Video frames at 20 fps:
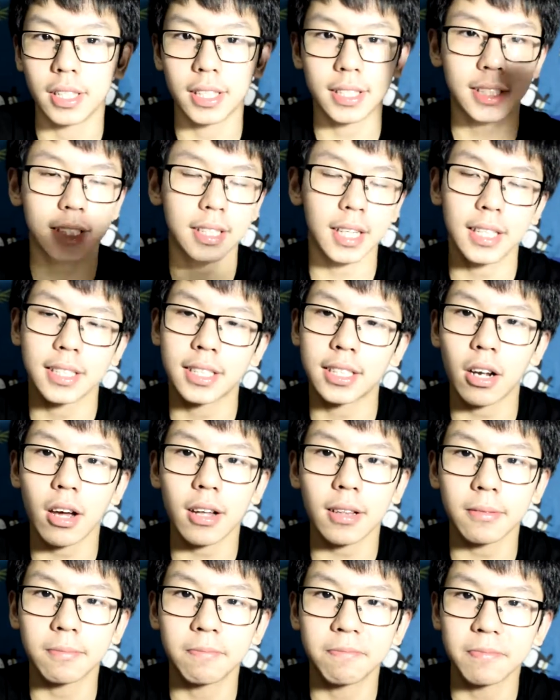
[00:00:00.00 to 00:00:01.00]
It's
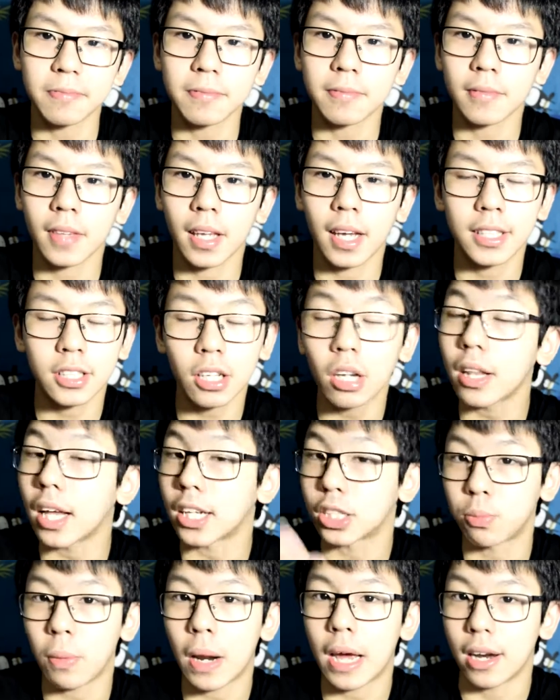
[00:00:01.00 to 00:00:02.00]
not
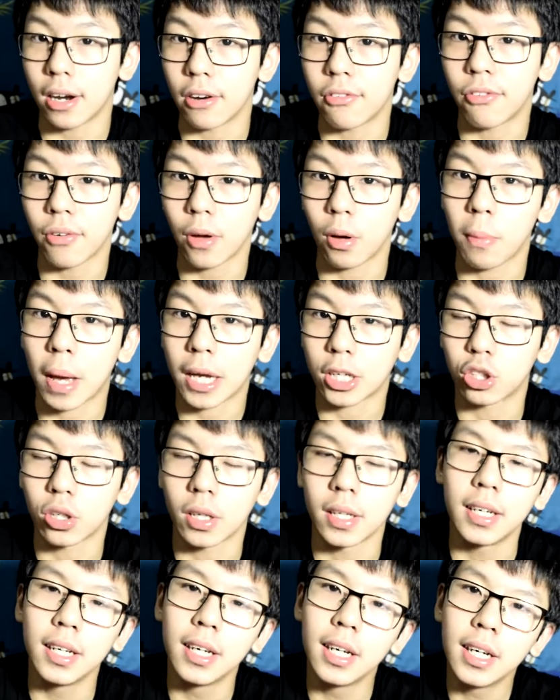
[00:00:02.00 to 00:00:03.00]
explained in the film
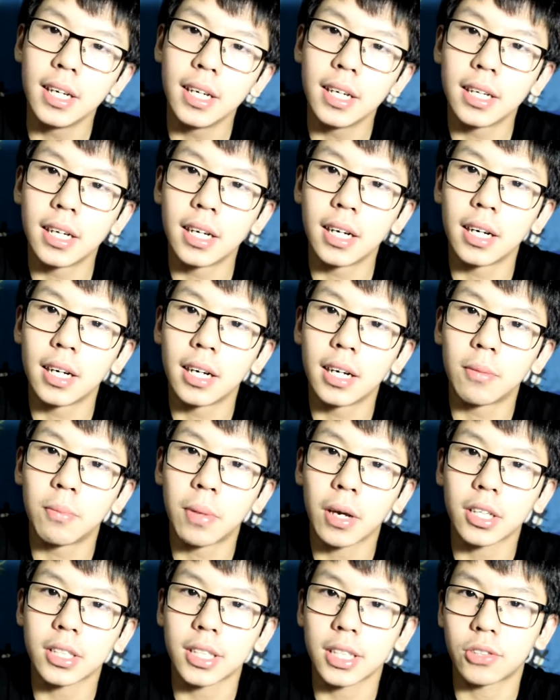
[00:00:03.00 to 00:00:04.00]
actually,
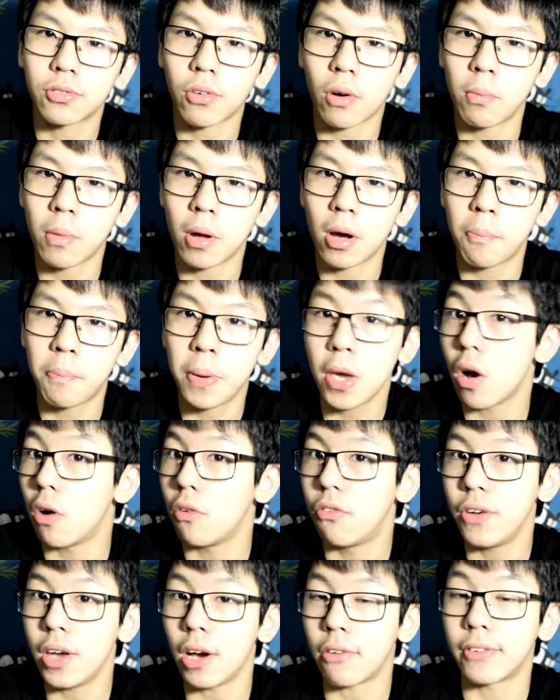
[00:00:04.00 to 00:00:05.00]
because it's from the
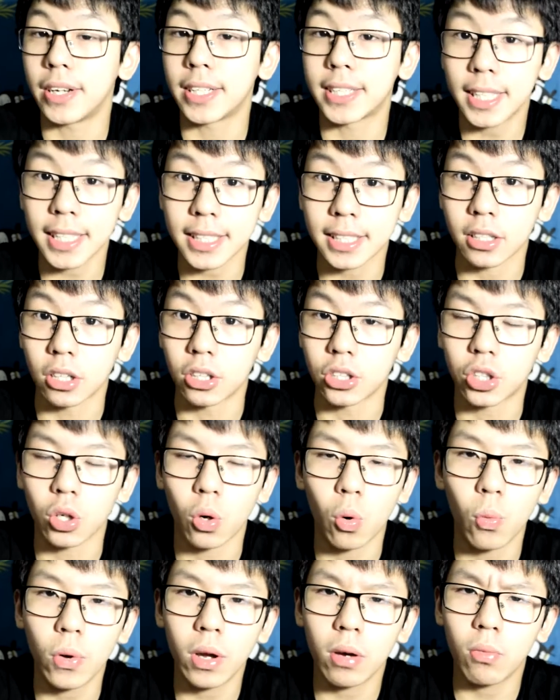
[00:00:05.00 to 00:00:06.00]
POV of the sisters, so
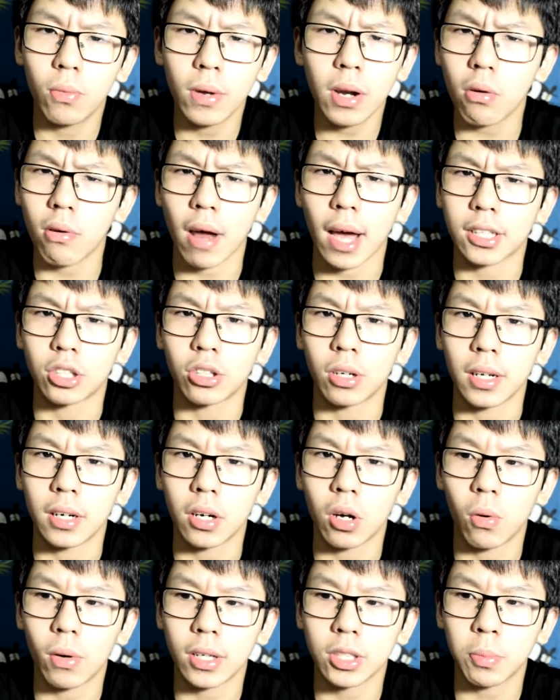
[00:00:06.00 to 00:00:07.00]
we don't actually
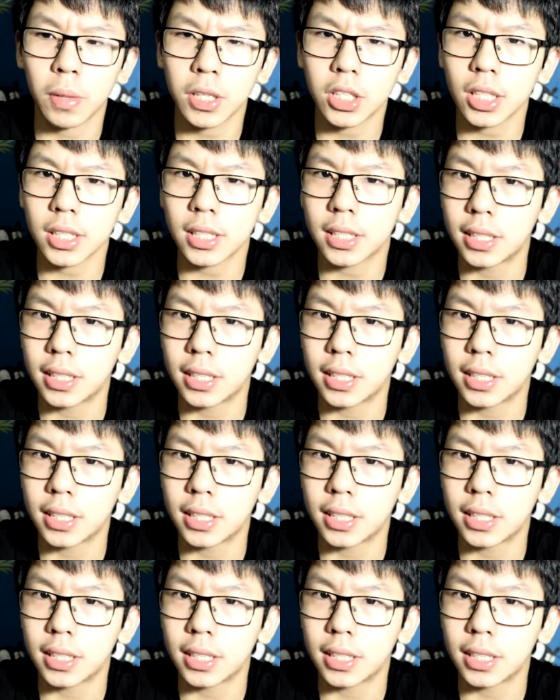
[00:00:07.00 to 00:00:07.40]
know as much as